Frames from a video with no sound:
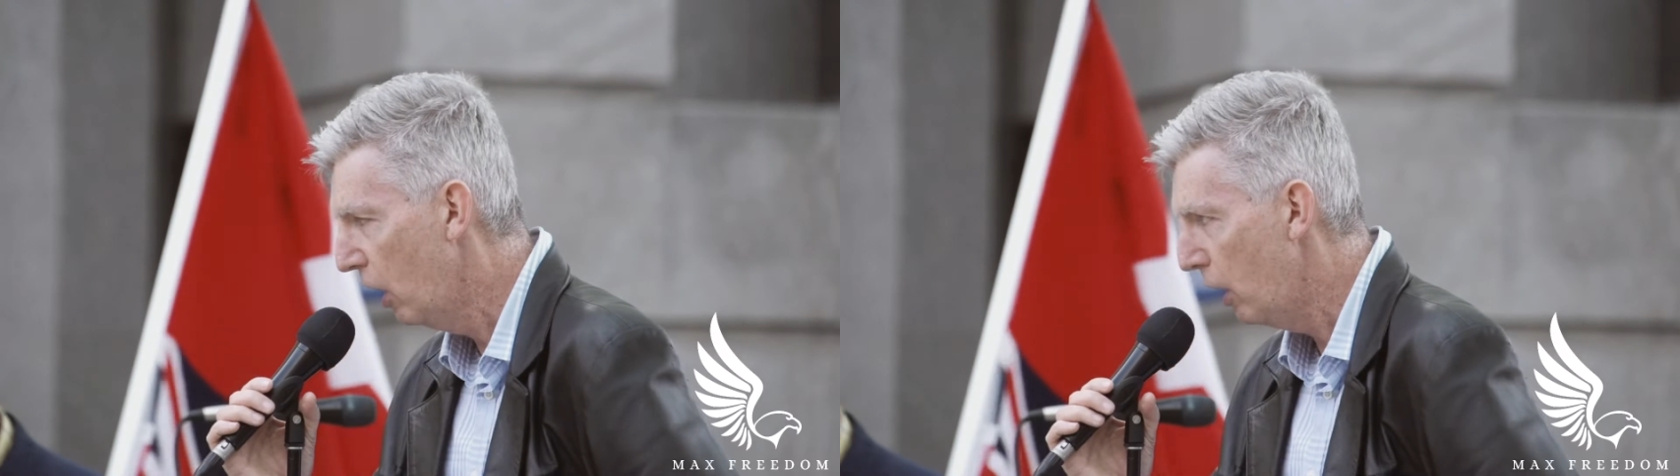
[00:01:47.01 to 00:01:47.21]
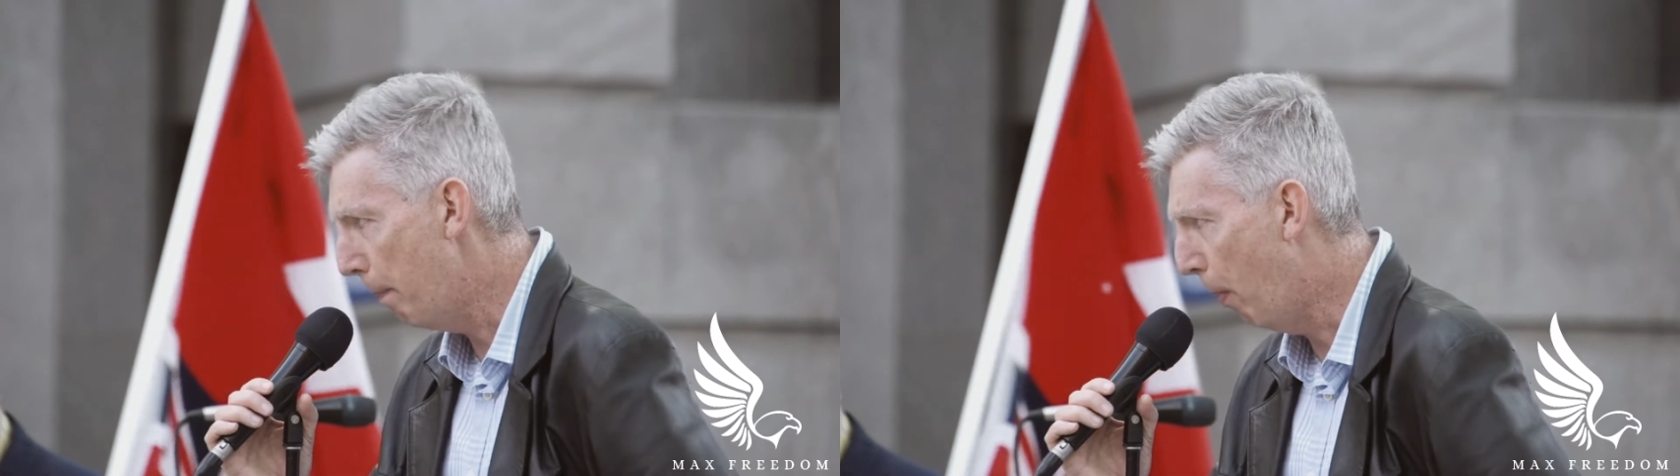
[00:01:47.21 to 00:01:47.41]

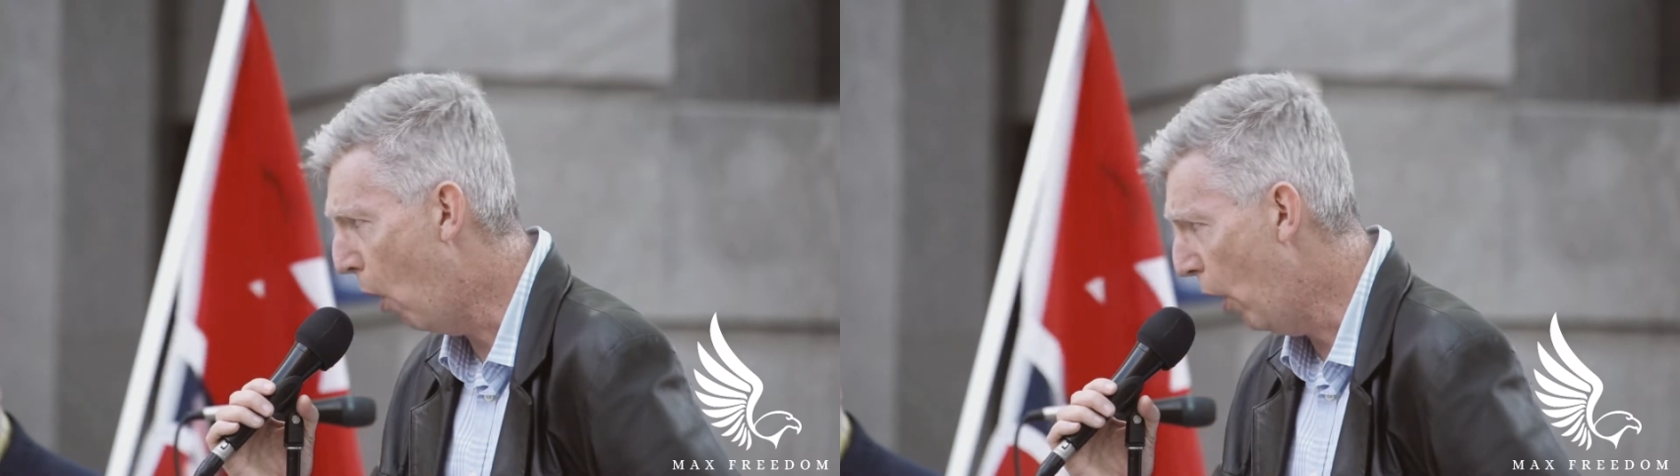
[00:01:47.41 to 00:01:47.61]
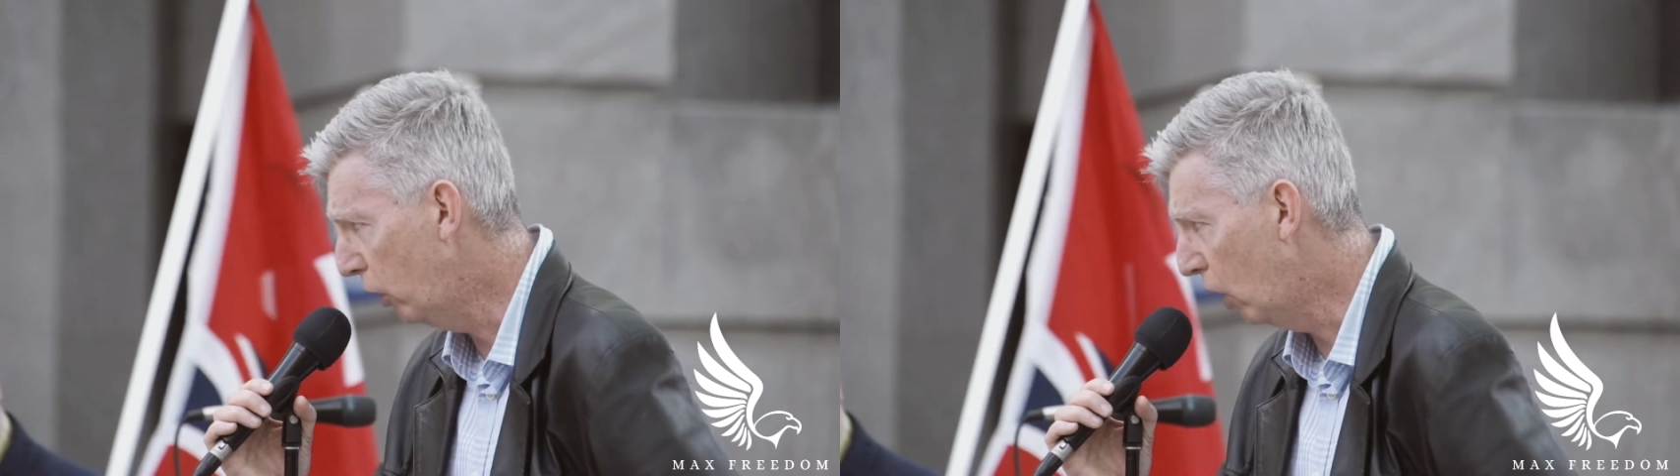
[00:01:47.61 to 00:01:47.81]
the
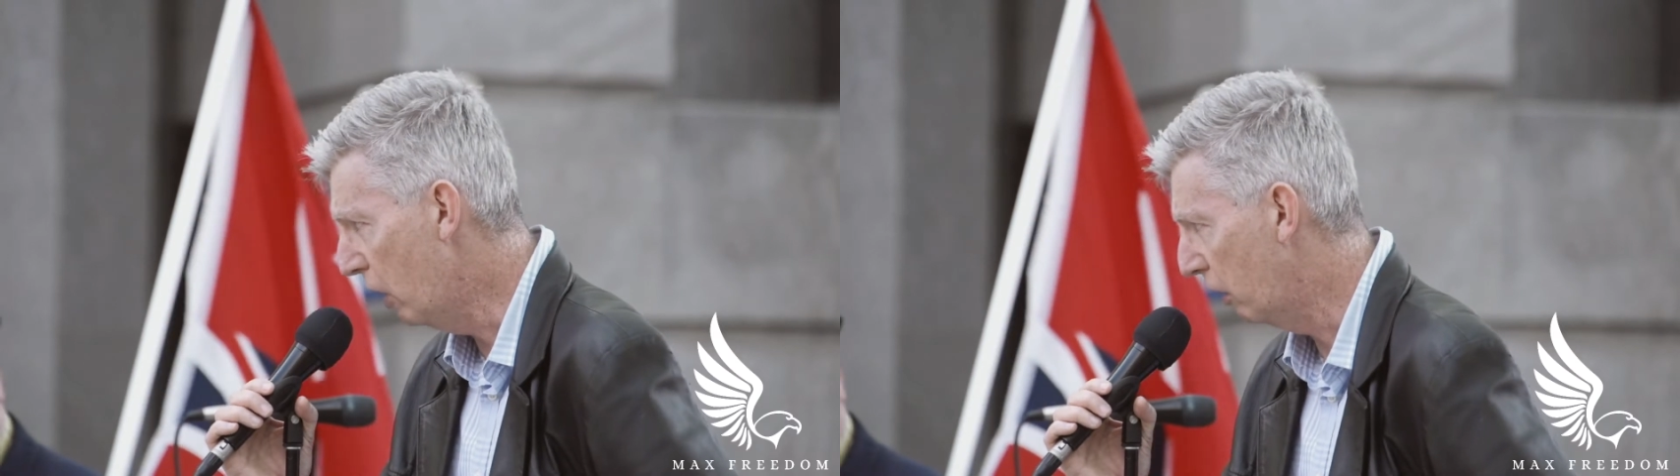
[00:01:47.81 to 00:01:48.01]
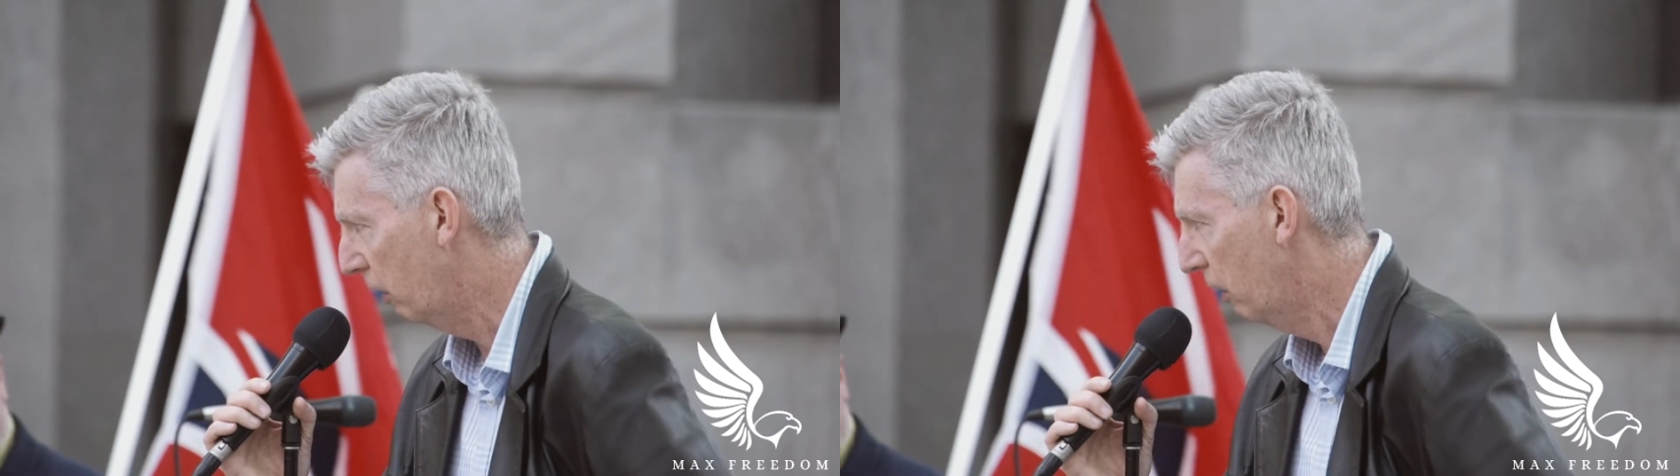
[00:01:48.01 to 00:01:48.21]

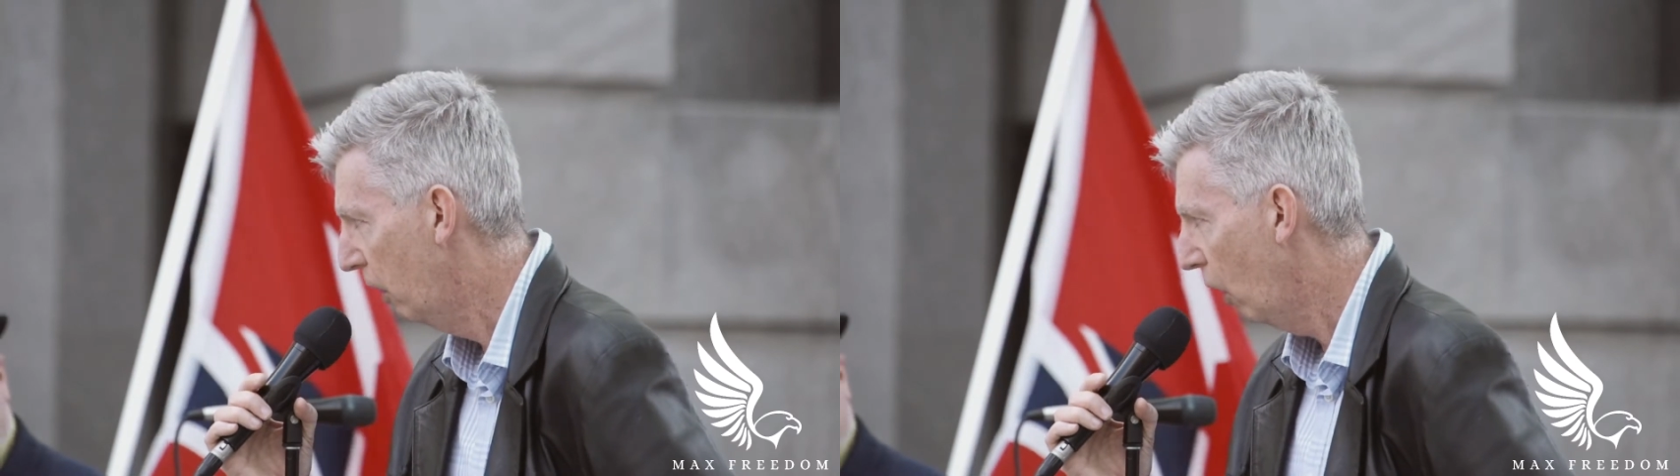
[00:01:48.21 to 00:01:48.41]
poison,